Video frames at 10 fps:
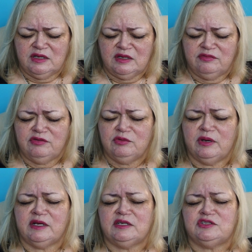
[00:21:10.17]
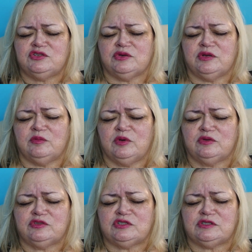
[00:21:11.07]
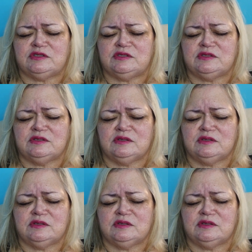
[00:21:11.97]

if you edit your emotions.